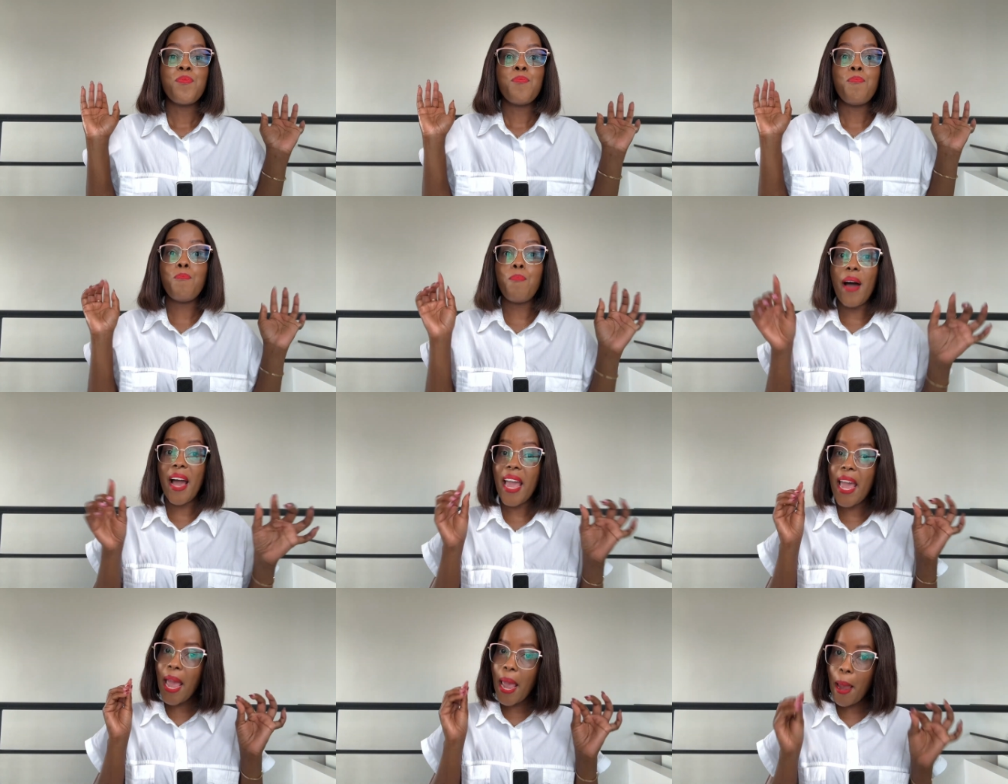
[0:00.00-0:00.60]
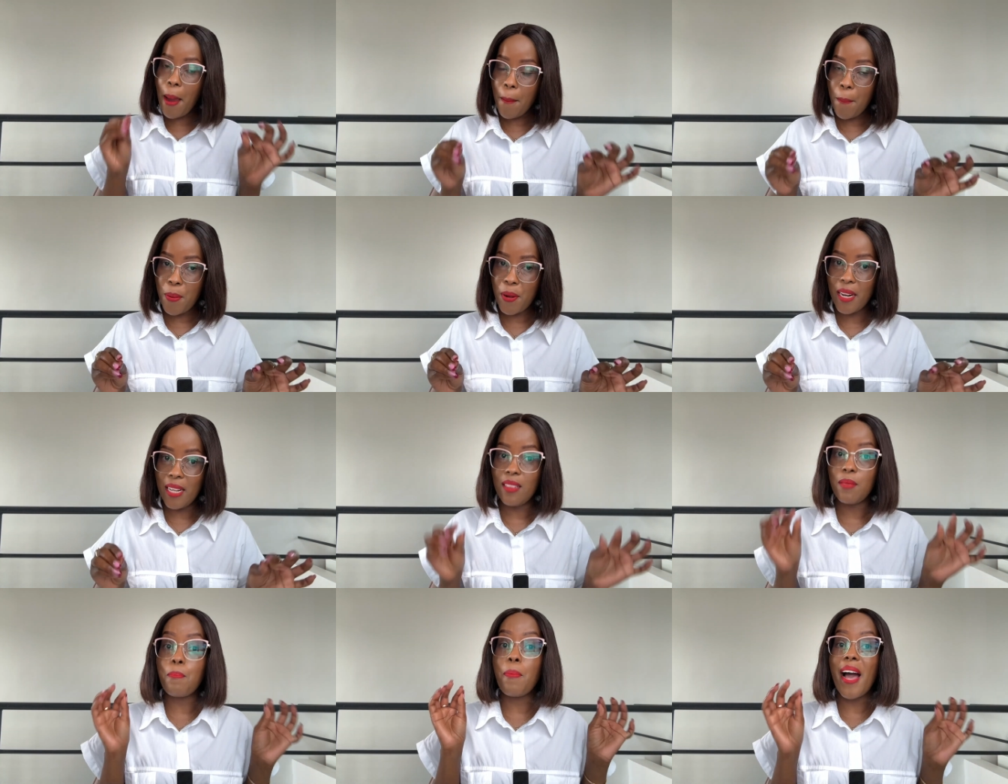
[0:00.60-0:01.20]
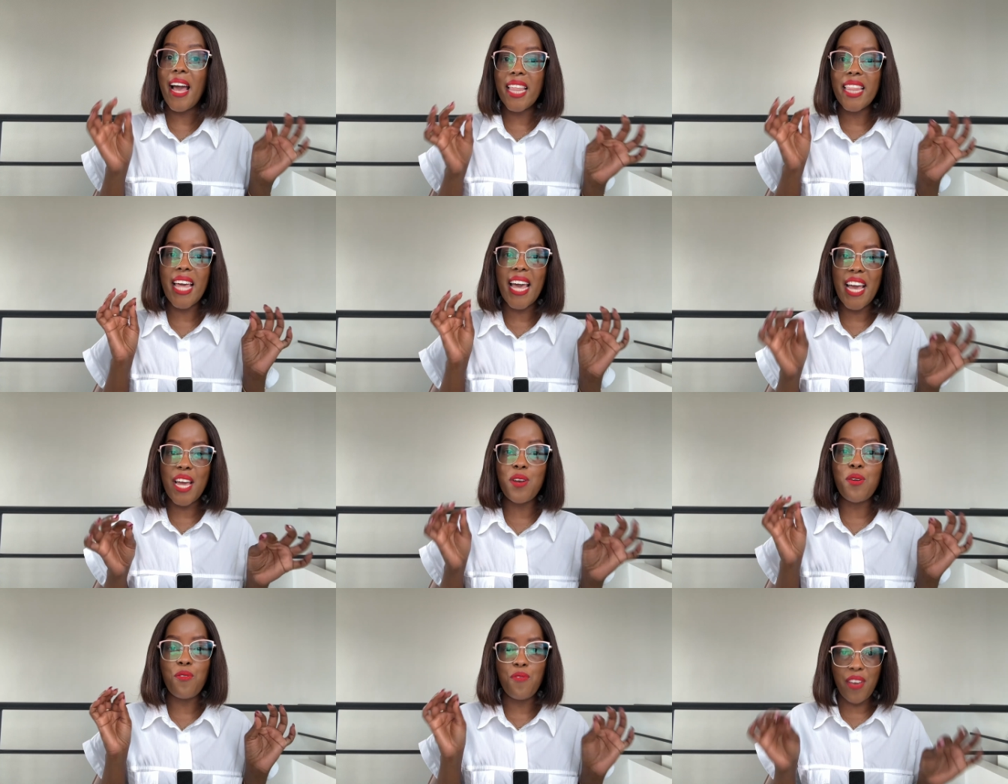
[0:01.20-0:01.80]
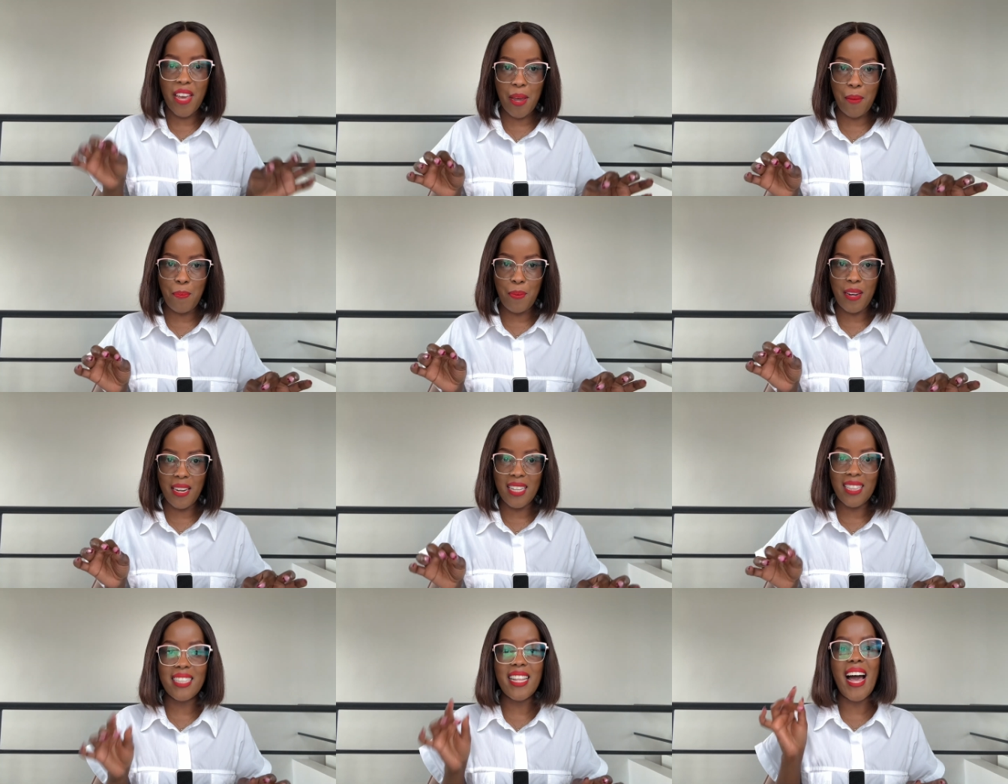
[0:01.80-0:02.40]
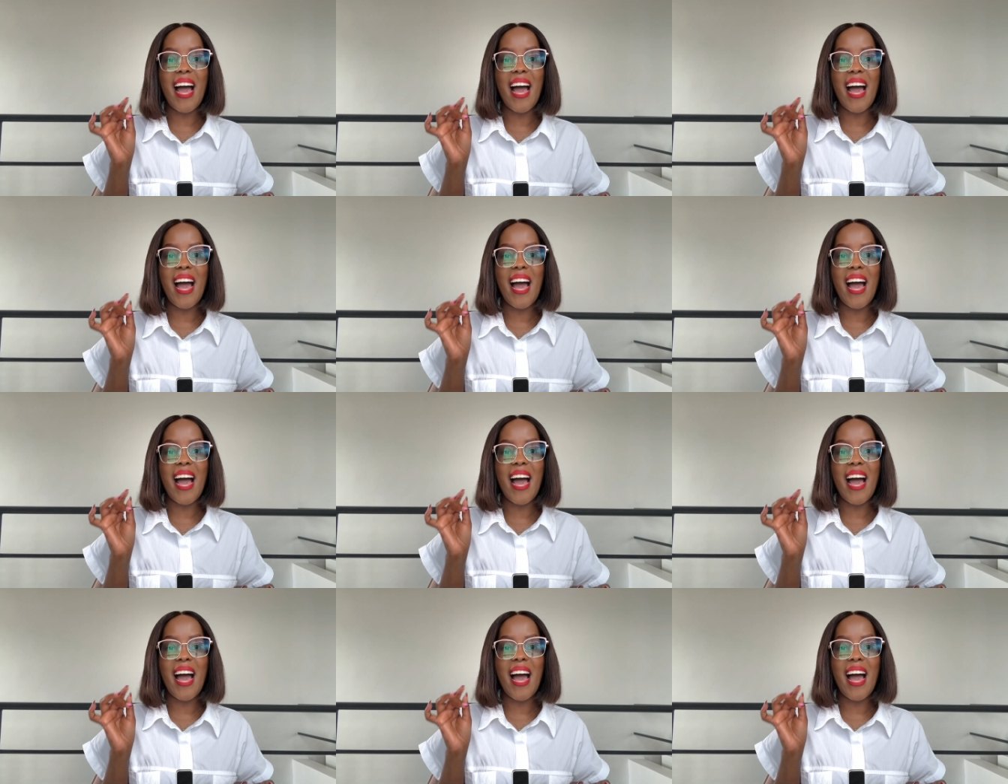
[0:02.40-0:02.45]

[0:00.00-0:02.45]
By the end of April,